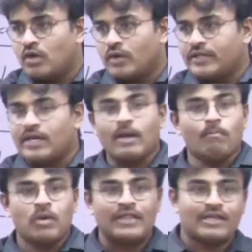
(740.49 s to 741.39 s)
Okay, then
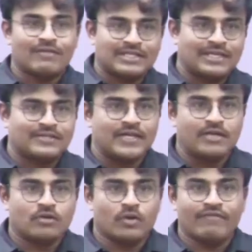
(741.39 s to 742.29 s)
Buland Darwaza is there,
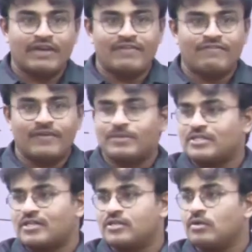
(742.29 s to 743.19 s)
okay, very, very famous
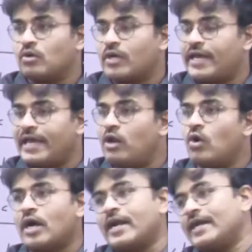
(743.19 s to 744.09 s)
structure, okay,
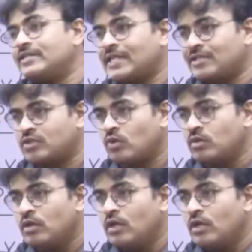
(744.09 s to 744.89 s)
yellow and red sandstone.